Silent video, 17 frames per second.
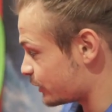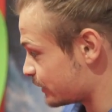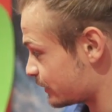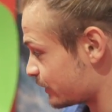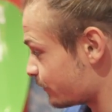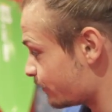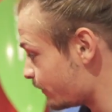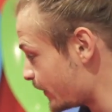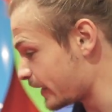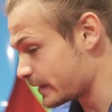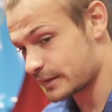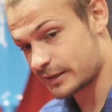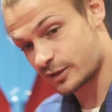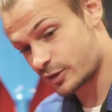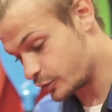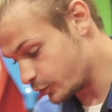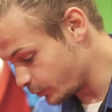it's an
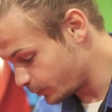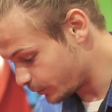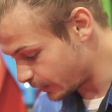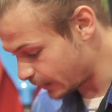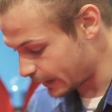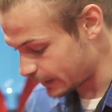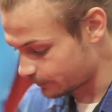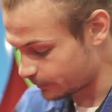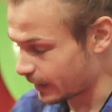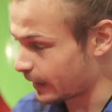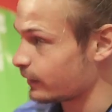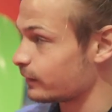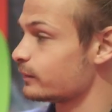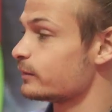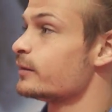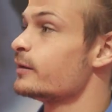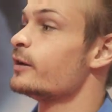amazing super light
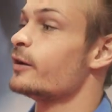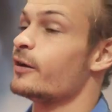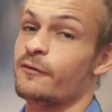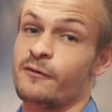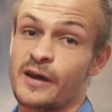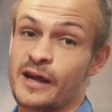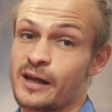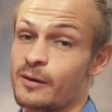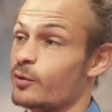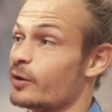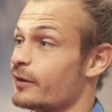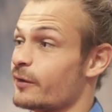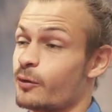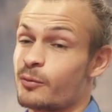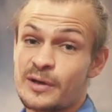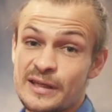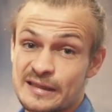paddle, available in
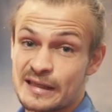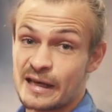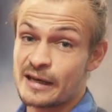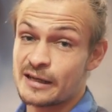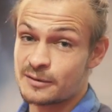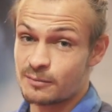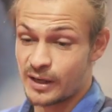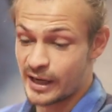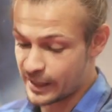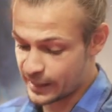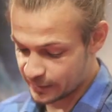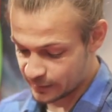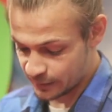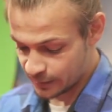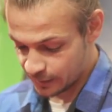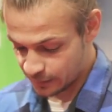three size blade.